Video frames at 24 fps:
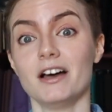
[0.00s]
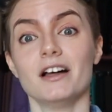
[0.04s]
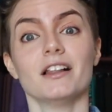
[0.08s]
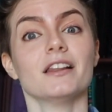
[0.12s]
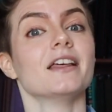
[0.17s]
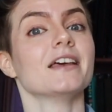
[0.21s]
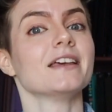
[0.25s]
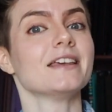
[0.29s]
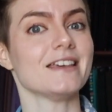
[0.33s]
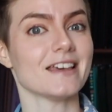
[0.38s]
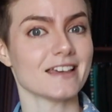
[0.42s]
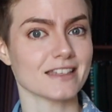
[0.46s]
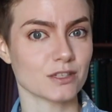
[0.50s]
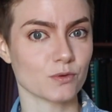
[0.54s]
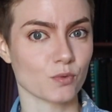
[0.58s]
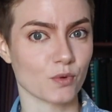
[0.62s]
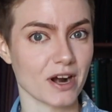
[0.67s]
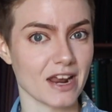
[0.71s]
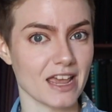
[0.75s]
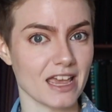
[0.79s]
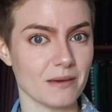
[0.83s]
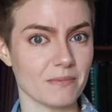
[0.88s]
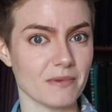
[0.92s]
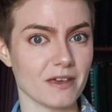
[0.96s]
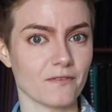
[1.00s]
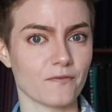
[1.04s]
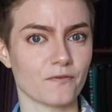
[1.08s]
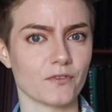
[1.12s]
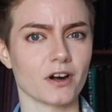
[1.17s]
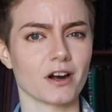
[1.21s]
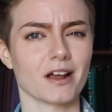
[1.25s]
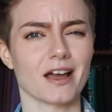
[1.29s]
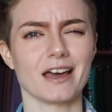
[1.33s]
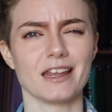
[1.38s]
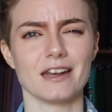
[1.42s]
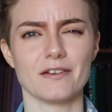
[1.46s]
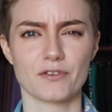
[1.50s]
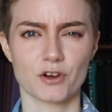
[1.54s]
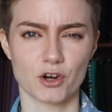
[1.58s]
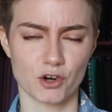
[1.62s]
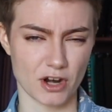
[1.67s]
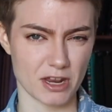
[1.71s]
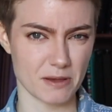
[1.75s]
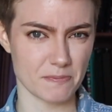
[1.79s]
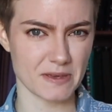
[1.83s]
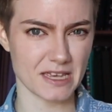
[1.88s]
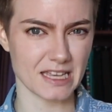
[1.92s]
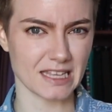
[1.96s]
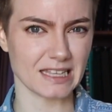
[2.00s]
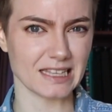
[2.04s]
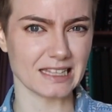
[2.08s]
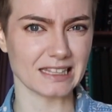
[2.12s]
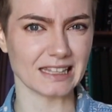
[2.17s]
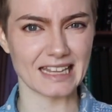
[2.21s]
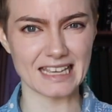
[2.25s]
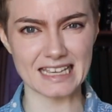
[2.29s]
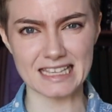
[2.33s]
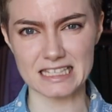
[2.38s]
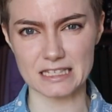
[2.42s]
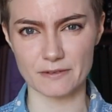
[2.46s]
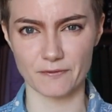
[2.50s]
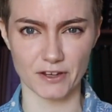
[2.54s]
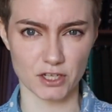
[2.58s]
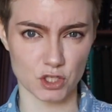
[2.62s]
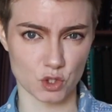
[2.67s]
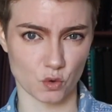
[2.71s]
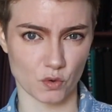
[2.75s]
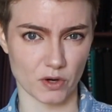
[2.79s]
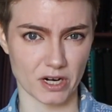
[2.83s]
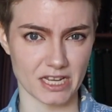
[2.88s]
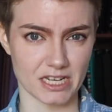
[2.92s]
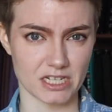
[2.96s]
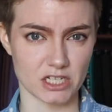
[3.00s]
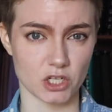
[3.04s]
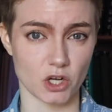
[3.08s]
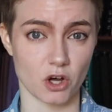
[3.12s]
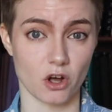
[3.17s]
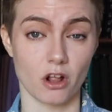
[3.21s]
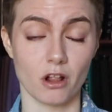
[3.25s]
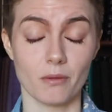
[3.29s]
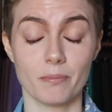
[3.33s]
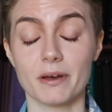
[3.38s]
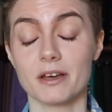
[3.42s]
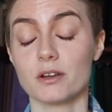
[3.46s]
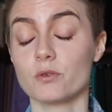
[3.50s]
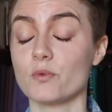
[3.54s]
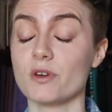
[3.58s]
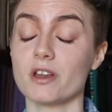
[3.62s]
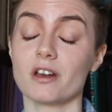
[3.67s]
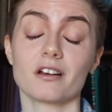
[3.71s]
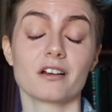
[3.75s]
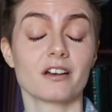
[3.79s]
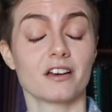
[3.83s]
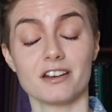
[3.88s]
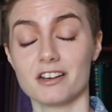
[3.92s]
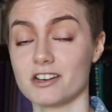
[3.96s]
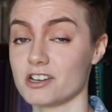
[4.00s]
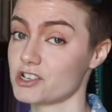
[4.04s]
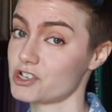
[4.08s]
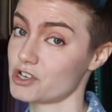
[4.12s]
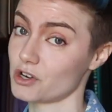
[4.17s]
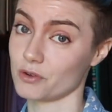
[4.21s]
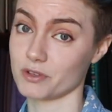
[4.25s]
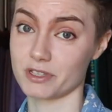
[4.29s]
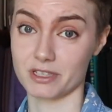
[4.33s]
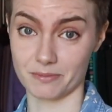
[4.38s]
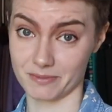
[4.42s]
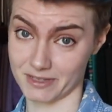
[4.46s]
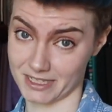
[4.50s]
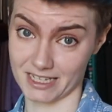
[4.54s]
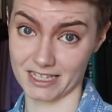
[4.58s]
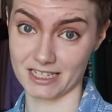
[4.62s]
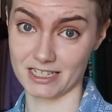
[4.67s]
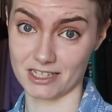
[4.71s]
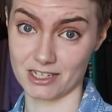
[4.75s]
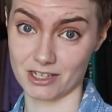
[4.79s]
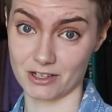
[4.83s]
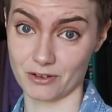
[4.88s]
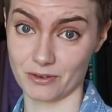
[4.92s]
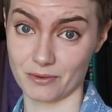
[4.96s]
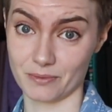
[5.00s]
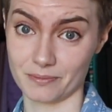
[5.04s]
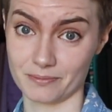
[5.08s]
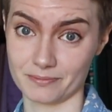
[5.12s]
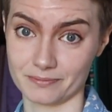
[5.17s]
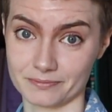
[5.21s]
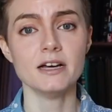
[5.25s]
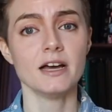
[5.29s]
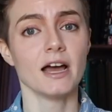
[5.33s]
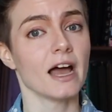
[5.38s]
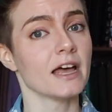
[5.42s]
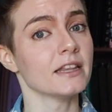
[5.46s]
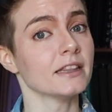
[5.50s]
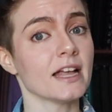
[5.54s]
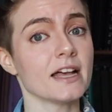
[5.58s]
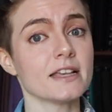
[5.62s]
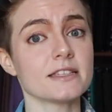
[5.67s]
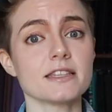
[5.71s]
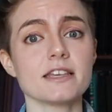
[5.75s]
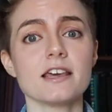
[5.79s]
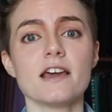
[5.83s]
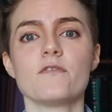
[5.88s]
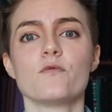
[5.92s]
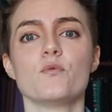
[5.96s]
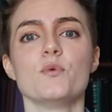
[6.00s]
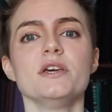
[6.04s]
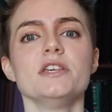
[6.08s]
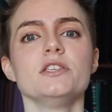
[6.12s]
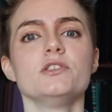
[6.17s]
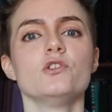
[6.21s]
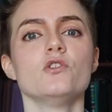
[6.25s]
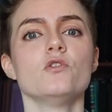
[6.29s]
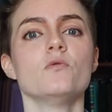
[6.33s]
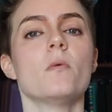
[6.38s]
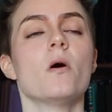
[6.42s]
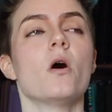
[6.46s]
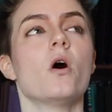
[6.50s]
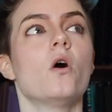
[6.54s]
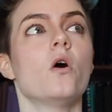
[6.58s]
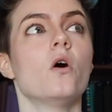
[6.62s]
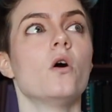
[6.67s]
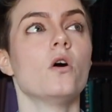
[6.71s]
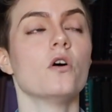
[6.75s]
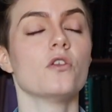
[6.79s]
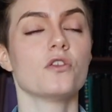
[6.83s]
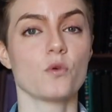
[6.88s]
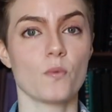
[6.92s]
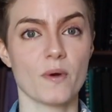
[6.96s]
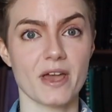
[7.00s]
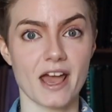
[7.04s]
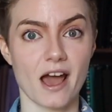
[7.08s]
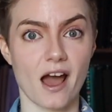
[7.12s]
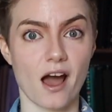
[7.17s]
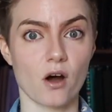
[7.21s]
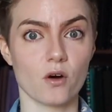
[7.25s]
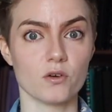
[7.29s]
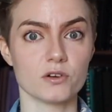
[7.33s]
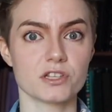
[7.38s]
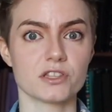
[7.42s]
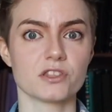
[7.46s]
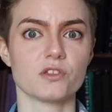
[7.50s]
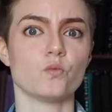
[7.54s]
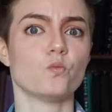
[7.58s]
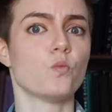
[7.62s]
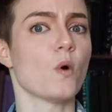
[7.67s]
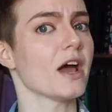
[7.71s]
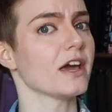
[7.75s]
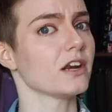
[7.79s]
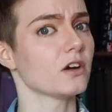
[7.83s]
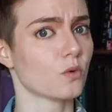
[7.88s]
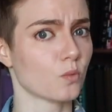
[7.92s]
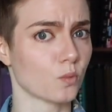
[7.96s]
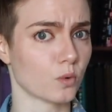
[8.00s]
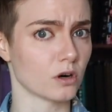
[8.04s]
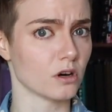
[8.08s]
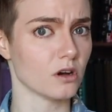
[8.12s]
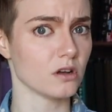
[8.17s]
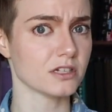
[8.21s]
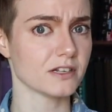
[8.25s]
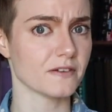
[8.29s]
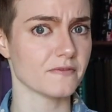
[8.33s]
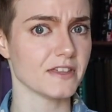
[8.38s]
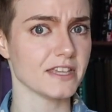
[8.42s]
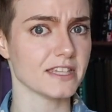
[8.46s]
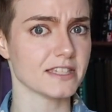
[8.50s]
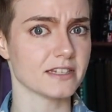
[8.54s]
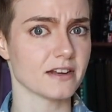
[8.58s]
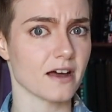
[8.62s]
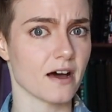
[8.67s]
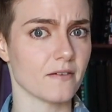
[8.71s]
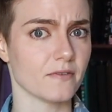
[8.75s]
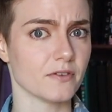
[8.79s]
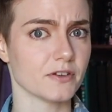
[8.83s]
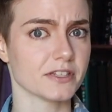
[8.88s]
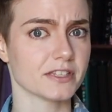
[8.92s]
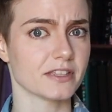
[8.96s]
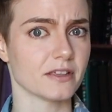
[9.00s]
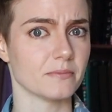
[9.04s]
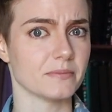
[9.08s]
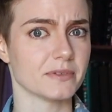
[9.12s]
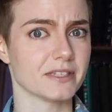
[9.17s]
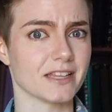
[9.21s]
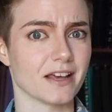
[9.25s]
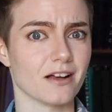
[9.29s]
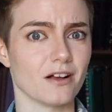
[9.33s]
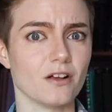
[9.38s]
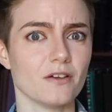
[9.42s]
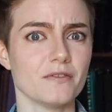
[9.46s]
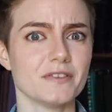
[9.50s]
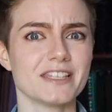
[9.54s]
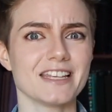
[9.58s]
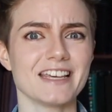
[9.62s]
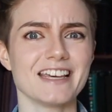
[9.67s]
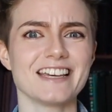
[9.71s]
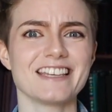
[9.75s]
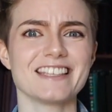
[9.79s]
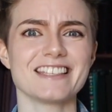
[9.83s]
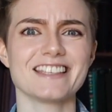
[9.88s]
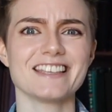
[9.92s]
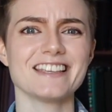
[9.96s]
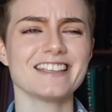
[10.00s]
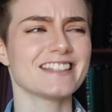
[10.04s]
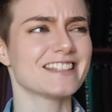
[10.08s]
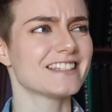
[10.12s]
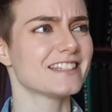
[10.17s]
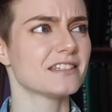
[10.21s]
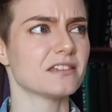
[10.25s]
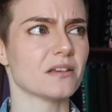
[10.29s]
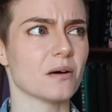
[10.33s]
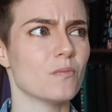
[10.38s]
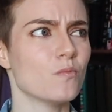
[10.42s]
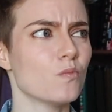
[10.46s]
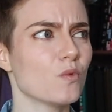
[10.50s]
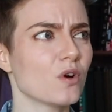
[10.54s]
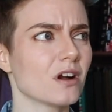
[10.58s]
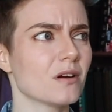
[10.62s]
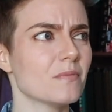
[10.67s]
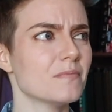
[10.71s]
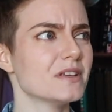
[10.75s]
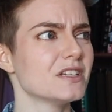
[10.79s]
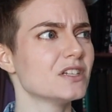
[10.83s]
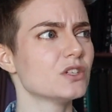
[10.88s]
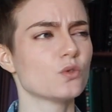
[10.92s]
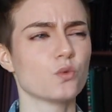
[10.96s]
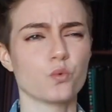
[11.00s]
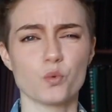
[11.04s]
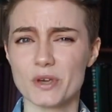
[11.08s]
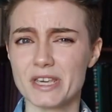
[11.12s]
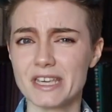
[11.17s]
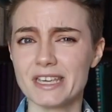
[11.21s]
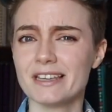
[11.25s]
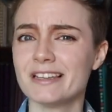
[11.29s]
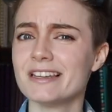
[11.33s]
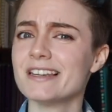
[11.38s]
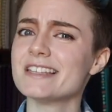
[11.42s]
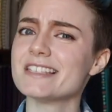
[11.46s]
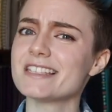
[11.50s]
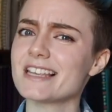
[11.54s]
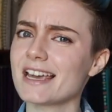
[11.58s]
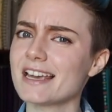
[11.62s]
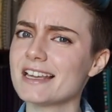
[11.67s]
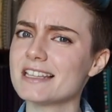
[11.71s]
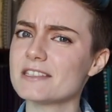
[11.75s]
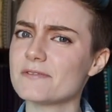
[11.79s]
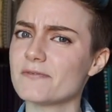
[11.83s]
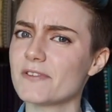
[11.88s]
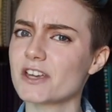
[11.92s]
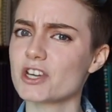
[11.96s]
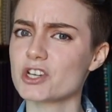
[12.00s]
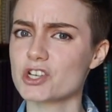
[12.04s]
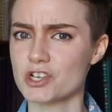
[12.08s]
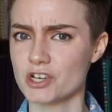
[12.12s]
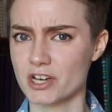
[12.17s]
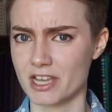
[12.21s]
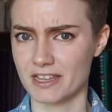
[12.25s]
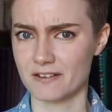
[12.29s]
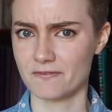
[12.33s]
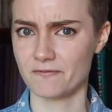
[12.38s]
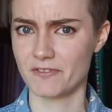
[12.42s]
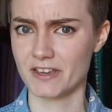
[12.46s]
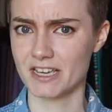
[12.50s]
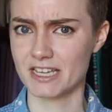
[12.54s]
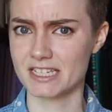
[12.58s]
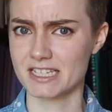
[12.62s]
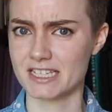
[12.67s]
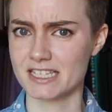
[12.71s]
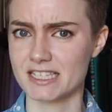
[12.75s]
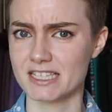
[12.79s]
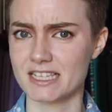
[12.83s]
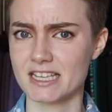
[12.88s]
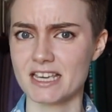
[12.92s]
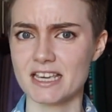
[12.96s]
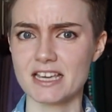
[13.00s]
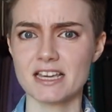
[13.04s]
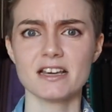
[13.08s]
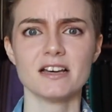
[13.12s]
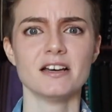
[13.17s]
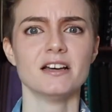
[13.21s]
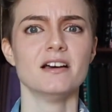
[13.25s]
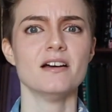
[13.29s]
Like, yes, we're aiming for a kind of creepy lace Victorian doll, but we are gonna show some skin too. And lastly, if we zoom all the way out, the wider world of these novels themselves exists somewhere between science fiction and fantasy.